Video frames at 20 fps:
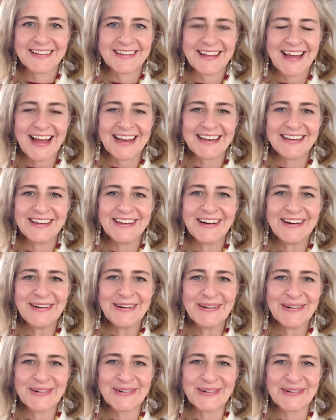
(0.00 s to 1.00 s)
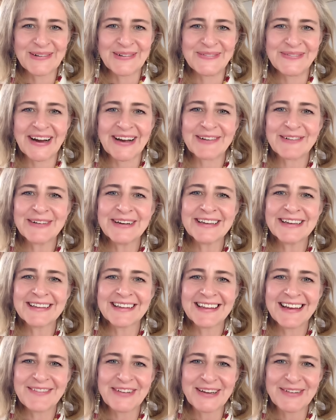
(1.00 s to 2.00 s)
Hello, my
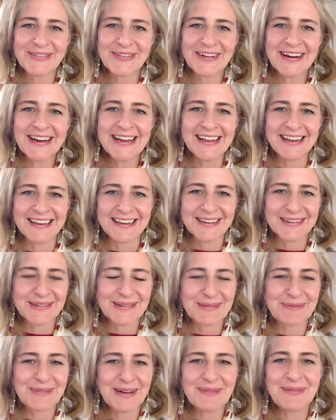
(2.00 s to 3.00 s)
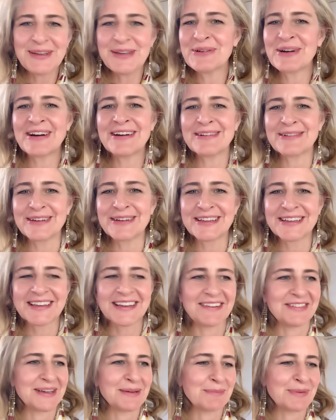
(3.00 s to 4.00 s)
oil-loving friend. Or maybe you aren't
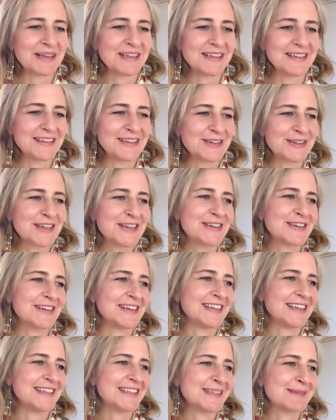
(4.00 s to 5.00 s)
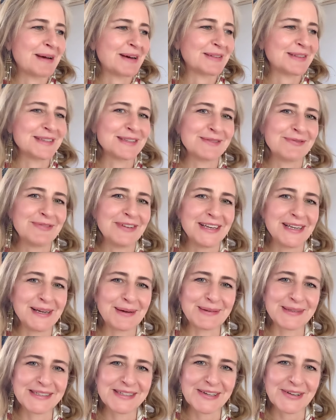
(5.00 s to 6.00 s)
oil-loving, but you're curious about this video
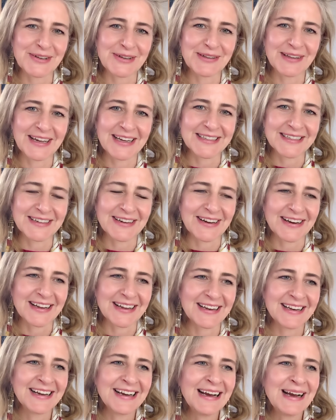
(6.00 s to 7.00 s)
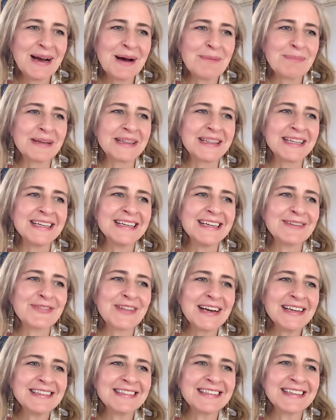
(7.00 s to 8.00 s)
and so you landed on it. But then if
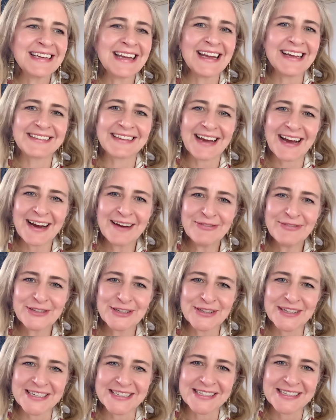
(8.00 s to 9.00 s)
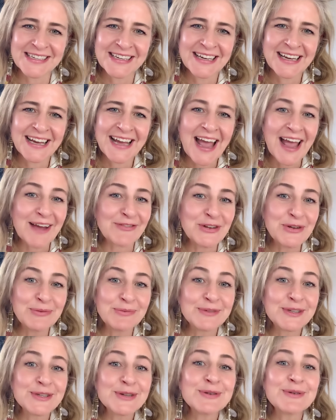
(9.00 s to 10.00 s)
that's the case after this, if you
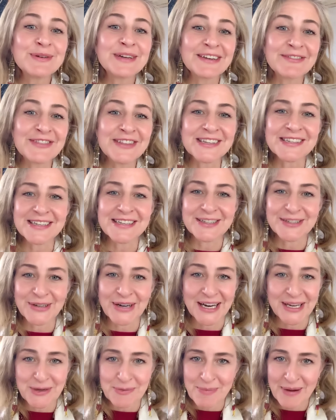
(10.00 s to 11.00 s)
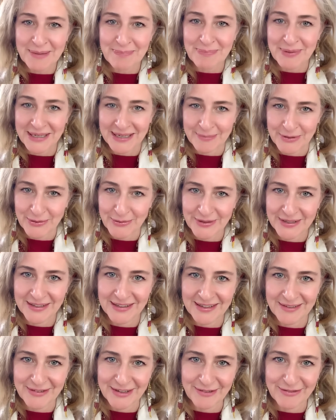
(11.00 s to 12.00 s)
do give this a try, you might become an
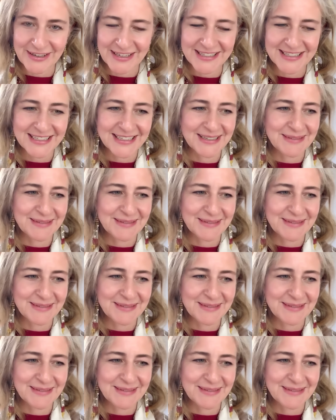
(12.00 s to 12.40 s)
oil-loving friend.